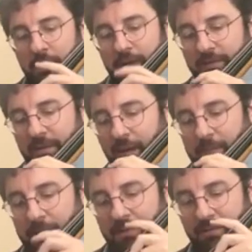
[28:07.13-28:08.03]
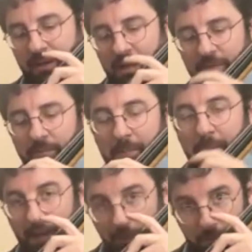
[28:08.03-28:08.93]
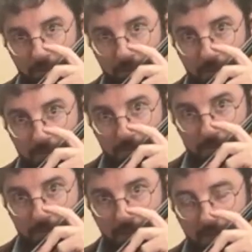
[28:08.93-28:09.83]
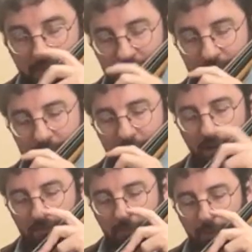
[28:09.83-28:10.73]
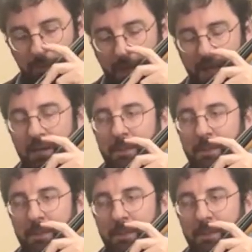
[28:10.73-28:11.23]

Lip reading: let's say I'm in this kind of backwards place where I've pulled back.